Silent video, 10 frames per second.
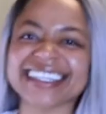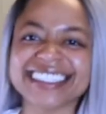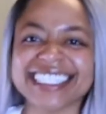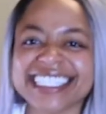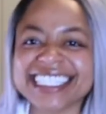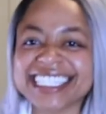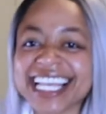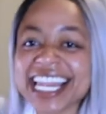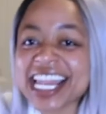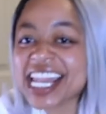just
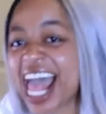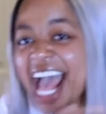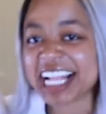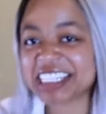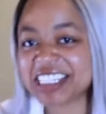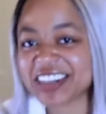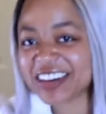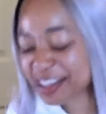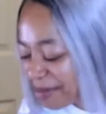snatched on the